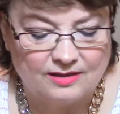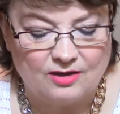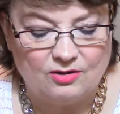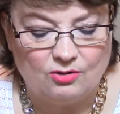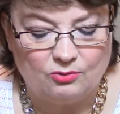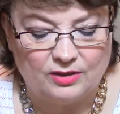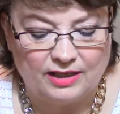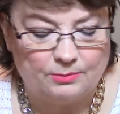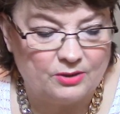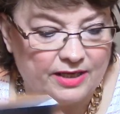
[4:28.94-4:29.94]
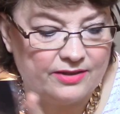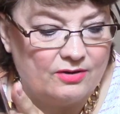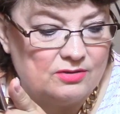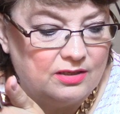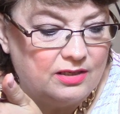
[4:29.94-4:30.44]
Oh, really pretty
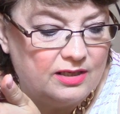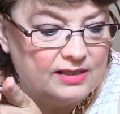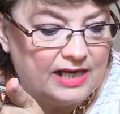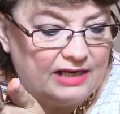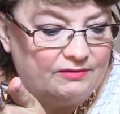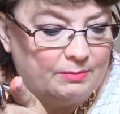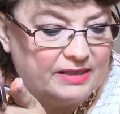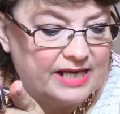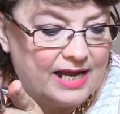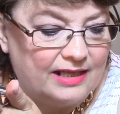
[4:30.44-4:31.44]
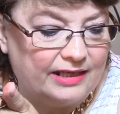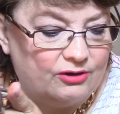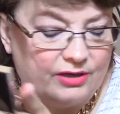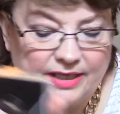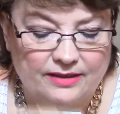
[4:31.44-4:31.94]
though. Kind of a metallic
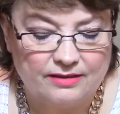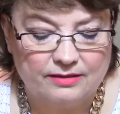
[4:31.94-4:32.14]
green.